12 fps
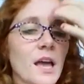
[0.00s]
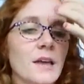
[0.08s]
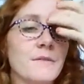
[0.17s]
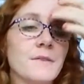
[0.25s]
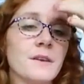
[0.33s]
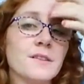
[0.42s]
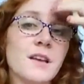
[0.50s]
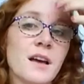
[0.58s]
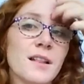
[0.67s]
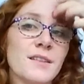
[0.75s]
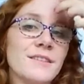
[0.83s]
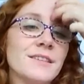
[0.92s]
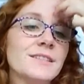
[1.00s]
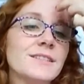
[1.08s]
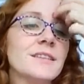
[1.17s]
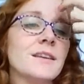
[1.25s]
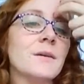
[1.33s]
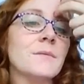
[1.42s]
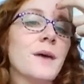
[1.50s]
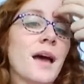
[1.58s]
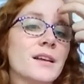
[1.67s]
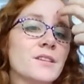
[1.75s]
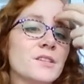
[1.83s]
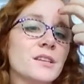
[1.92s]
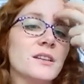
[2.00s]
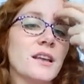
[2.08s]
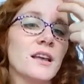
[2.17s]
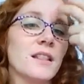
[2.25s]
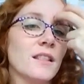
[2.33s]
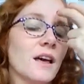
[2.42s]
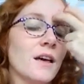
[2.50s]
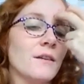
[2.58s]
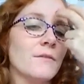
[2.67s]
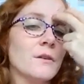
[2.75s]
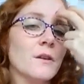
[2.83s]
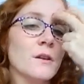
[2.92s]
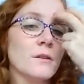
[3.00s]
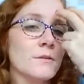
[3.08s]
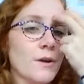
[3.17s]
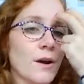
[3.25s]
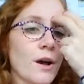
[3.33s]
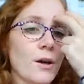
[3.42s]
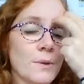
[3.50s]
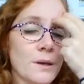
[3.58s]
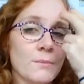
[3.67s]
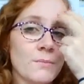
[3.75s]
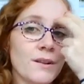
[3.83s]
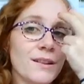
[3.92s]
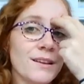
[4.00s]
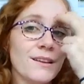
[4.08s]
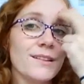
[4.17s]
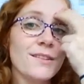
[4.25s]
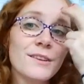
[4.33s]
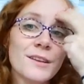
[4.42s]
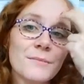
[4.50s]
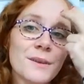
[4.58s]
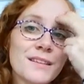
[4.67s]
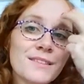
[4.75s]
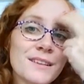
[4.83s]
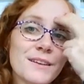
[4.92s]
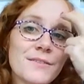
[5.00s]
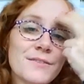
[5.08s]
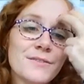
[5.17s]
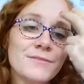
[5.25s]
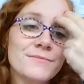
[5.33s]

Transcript: I feel tolerance, compassion, and love for all people, including myself.